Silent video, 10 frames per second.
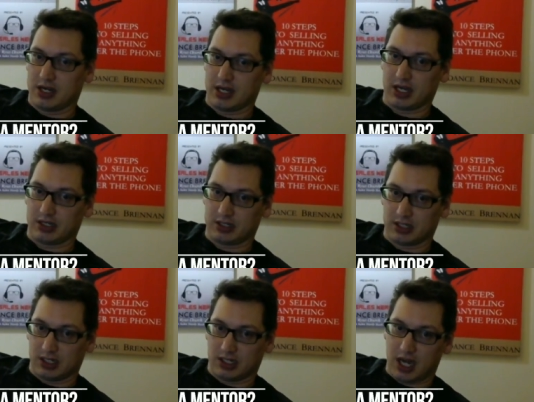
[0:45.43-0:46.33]
And
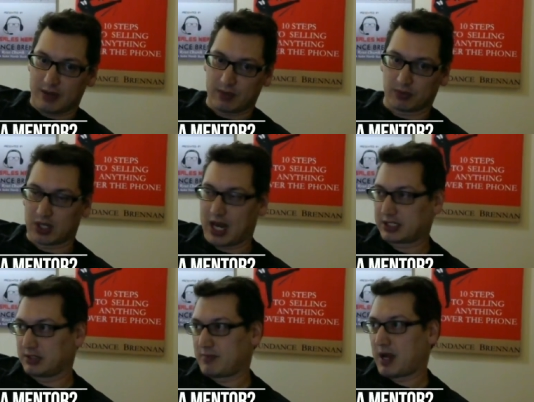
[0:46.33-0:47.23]
I remember
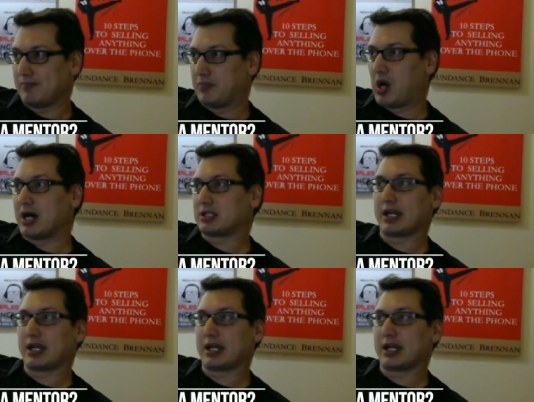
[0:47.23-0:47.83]
asking my boss,